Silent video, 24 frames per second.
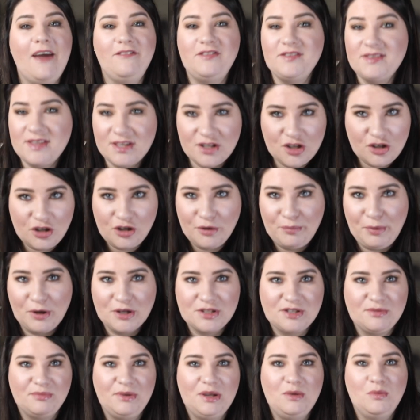everything you could
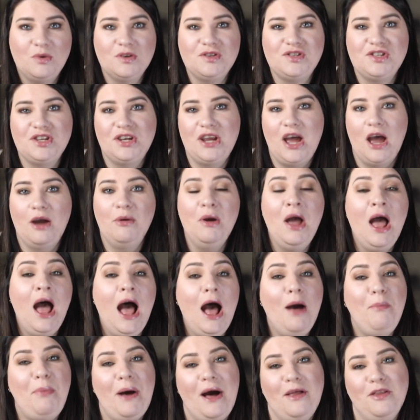possibly want to know
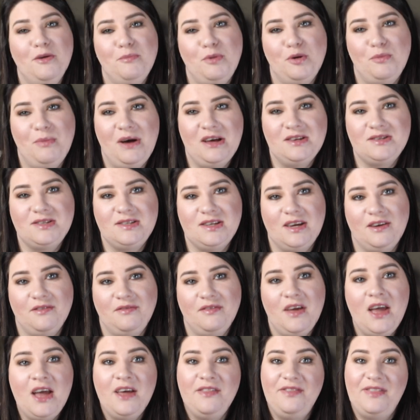about the Bull
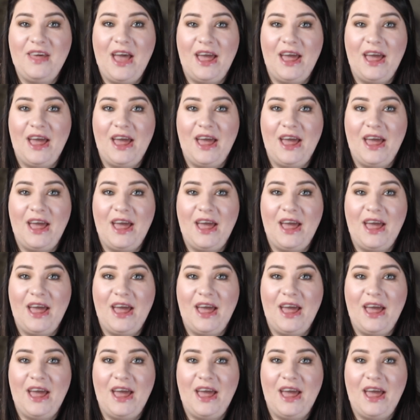Mastiff,